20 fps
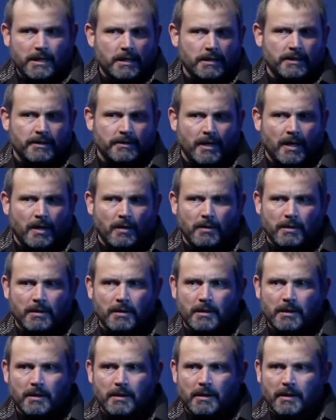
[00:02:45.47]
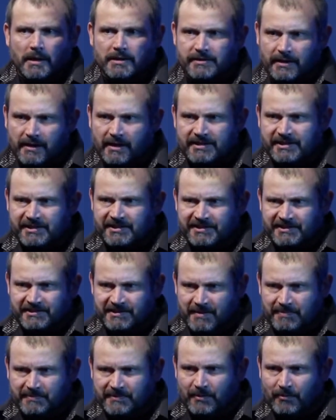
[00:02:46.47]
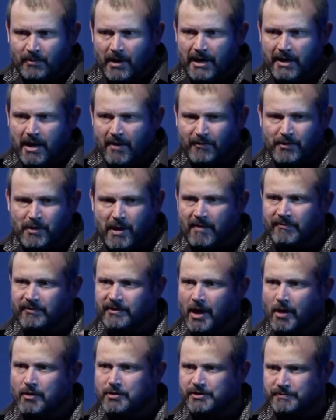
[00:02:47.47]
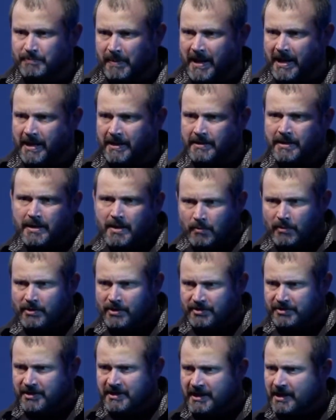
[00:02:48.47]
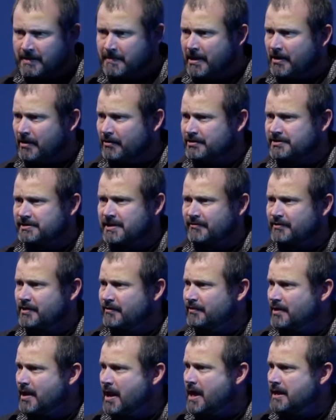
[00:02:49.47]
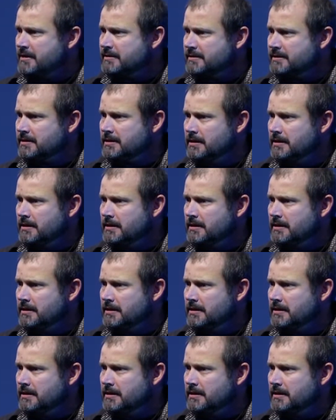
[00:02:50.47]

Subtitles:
You know? It's like I snipped it right off and you have ghost pain where you're thinking about all the stuff you've lost.